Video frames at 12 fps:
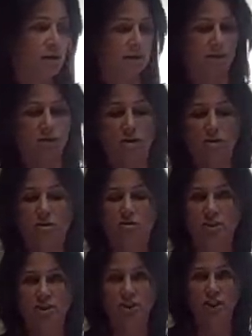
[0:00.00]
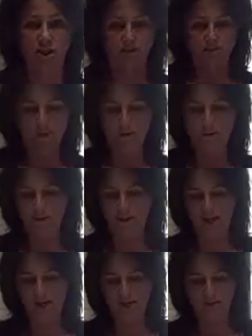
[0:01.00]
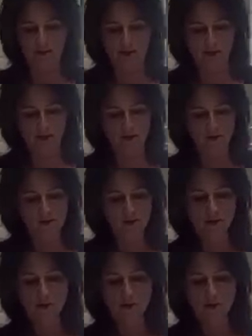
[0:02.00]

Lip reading: and they're all crunched up. Put that in there.